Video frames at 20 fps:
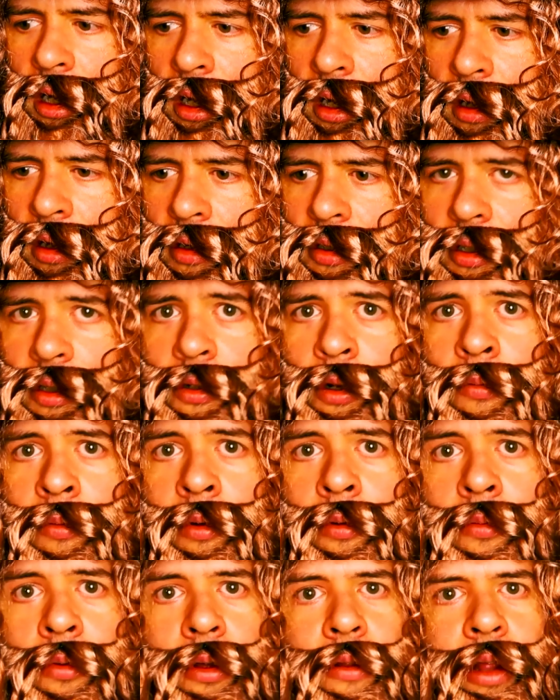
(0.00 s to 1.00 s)
And then she told
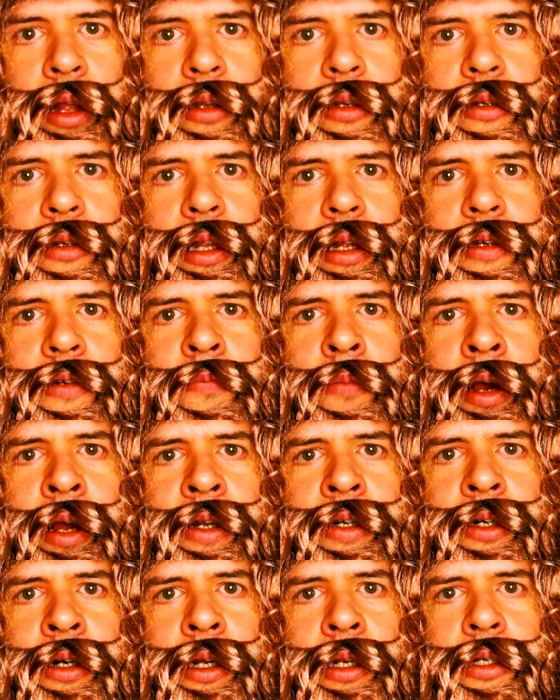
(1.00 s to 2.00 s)
me, well, that's
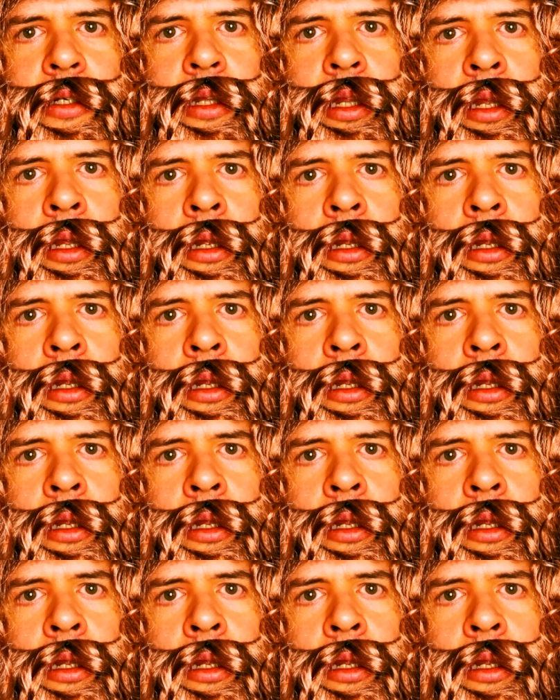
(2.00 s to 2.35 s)
my choice.